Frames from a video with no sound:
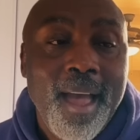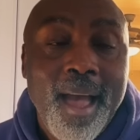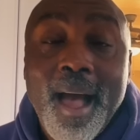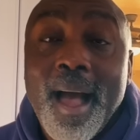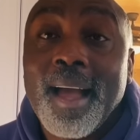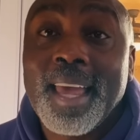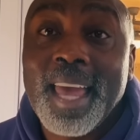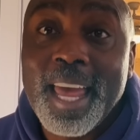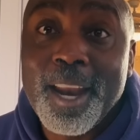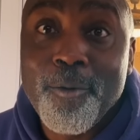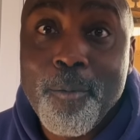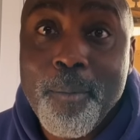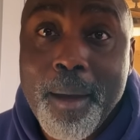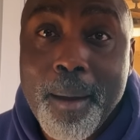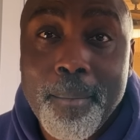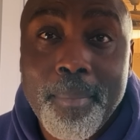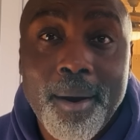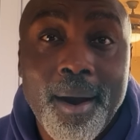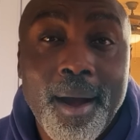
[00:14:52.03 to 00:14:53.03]
Again,
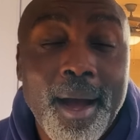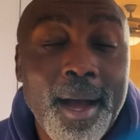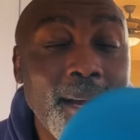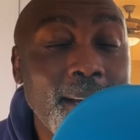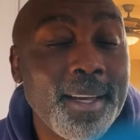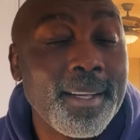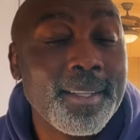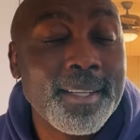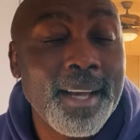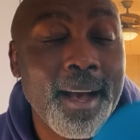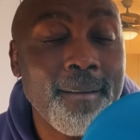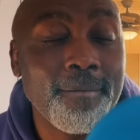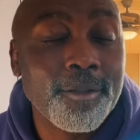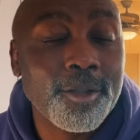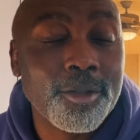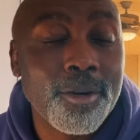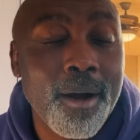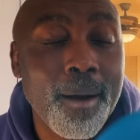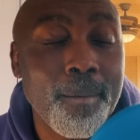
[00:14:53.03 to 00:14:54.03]
remember, our kids have
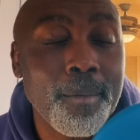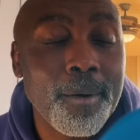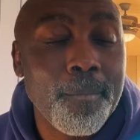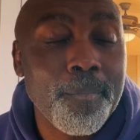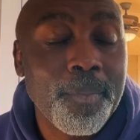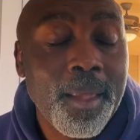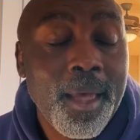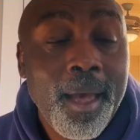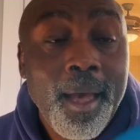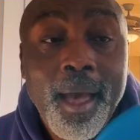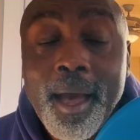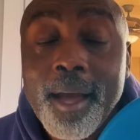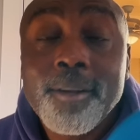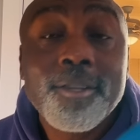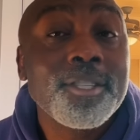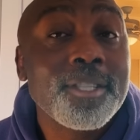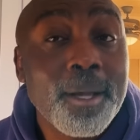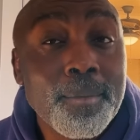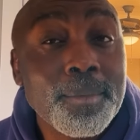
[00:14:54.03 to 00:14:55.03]
trauma,
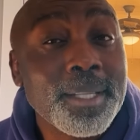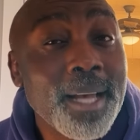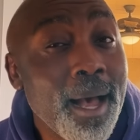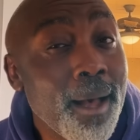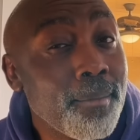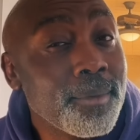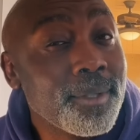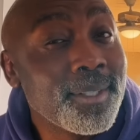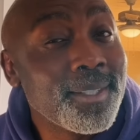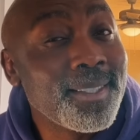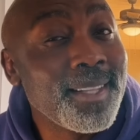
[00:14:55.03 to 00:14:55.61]
and sometimes